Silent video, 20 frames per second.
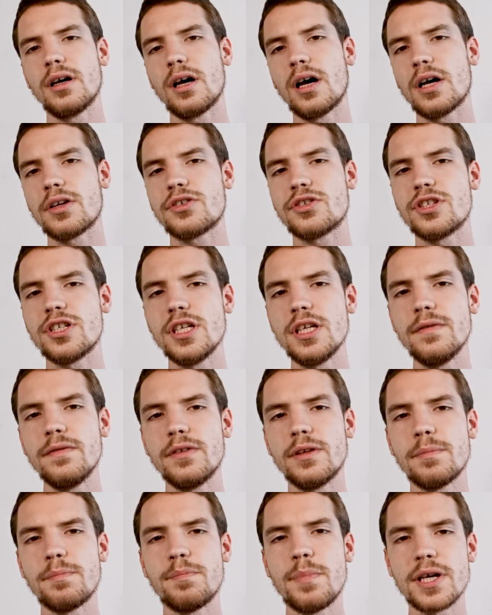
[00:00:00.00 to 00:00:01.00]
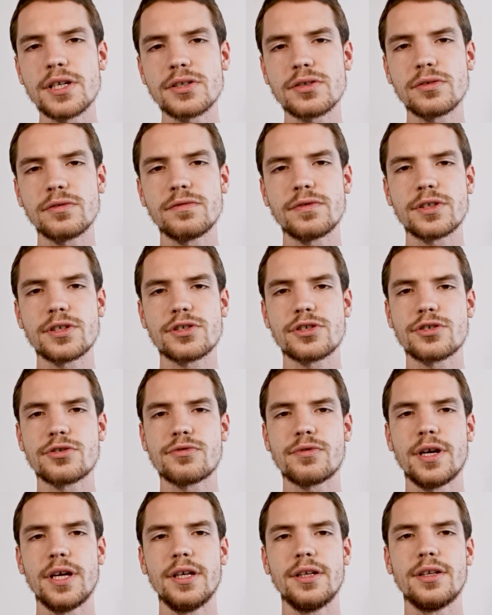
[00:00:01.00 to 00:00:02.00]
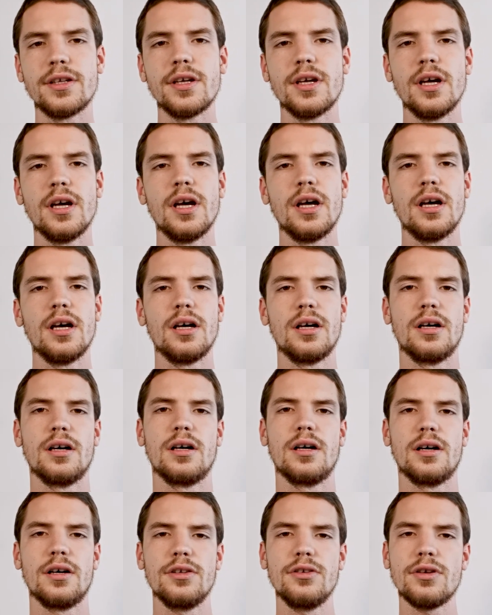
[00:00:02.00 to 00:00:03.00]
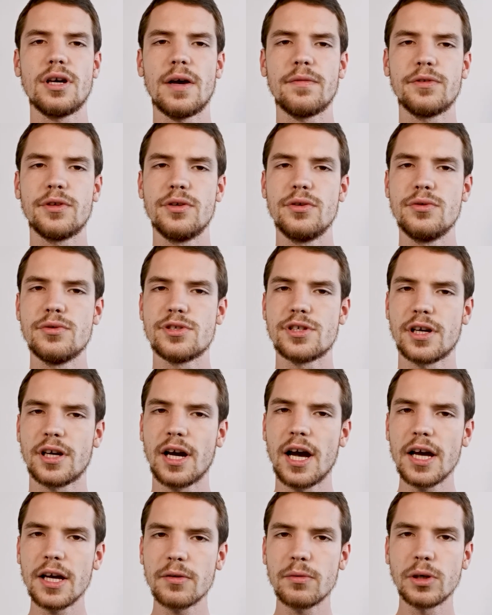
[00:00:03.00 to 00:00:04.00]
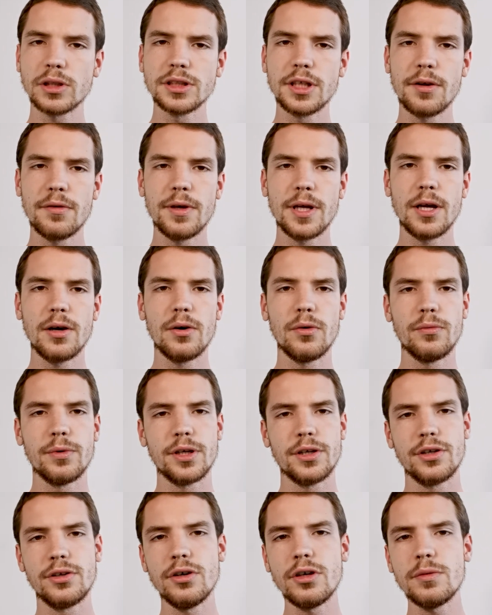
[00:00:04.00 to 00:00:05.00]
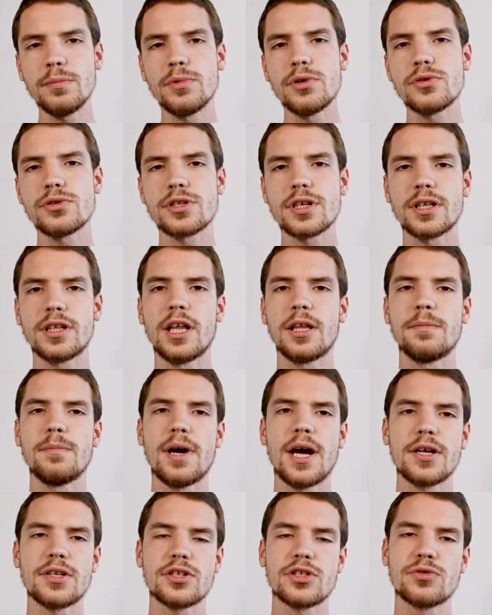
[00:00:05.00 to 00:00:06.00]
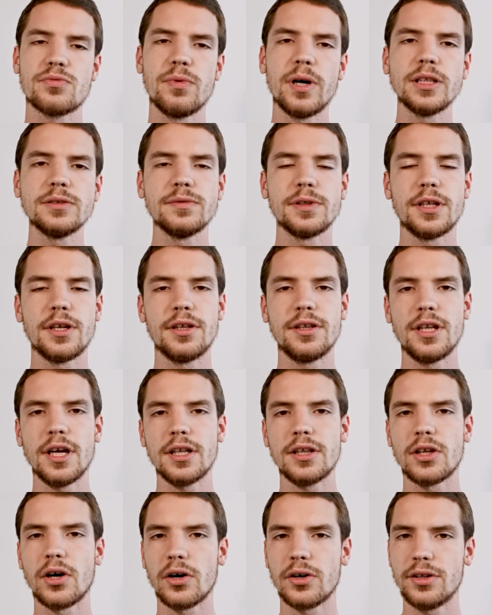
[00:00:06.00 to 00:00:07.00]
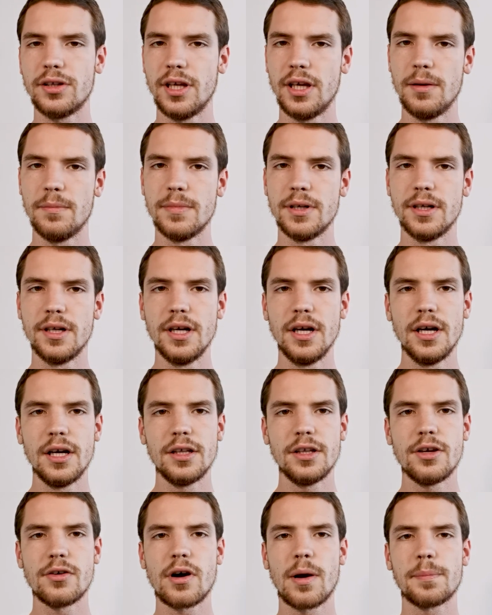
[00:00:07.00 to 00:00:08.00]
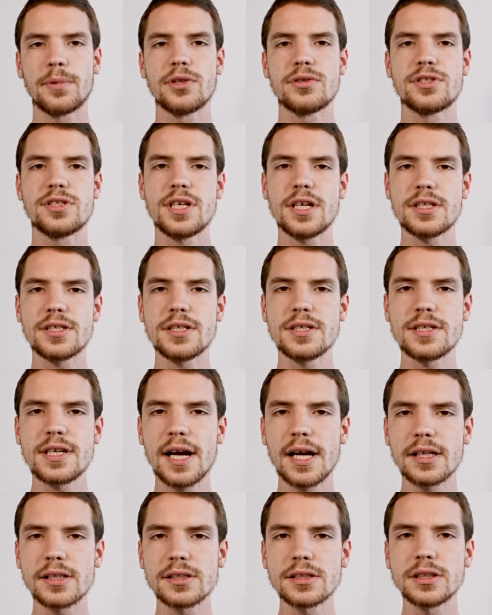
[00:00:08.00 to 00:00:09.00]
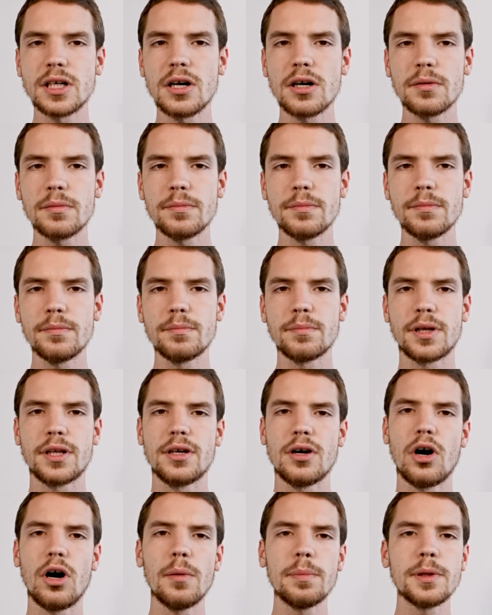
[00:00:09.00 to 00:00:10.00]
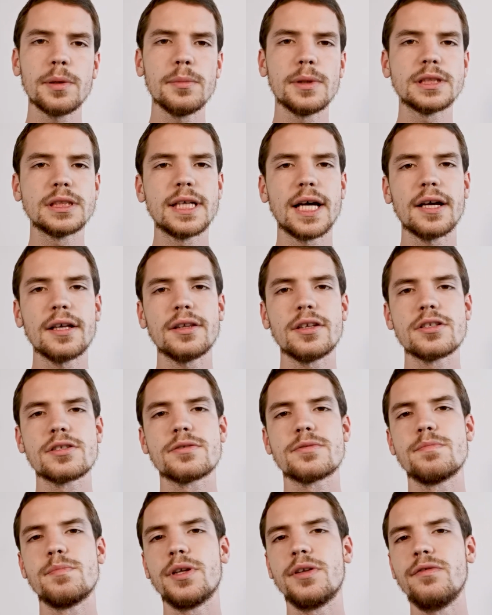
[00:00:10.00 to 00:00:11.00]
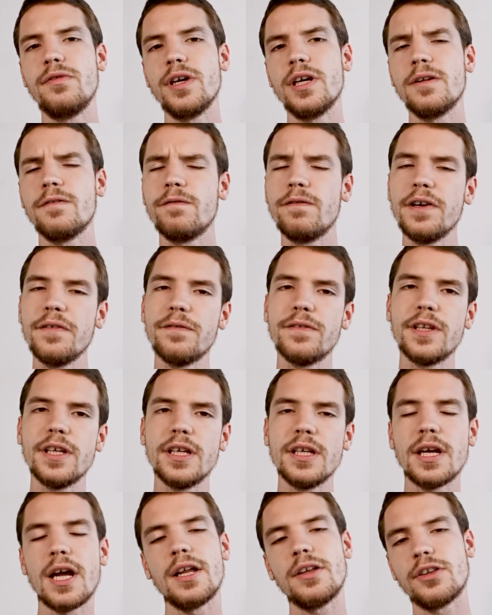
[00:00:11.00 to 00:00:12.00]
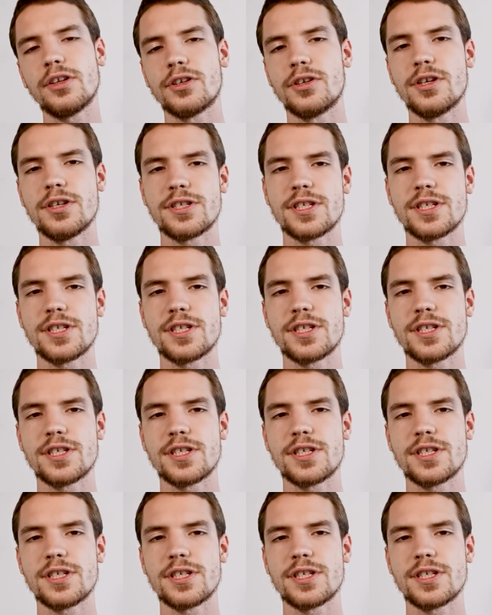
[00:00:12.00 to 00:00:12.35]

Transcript: achieve the best conversion rate. You have to use a high quality video with good music that matches well with the TikTok theme. They're up to 60 seconds long, but the optimal length is between 15 and 30